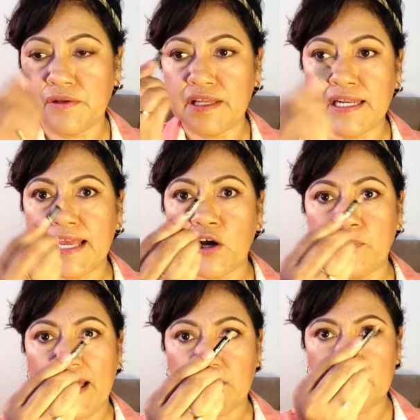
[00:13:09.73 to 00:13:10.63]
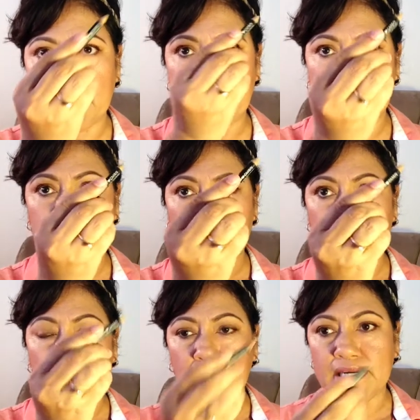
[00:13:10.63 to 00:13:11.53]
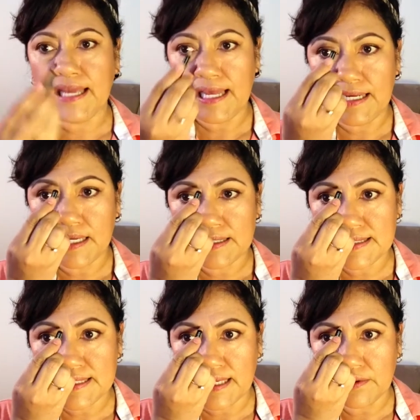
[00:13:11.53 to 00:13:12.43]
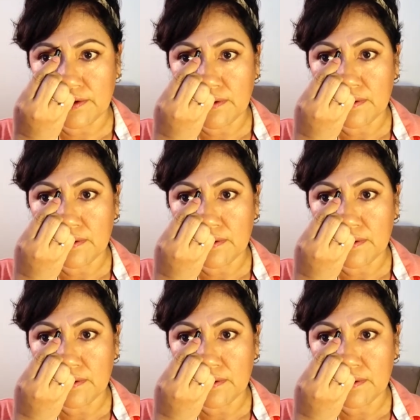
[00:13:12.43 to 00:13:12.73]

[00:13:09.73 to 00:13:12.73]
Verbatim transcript: And then I go back with my Hard Candy concealer.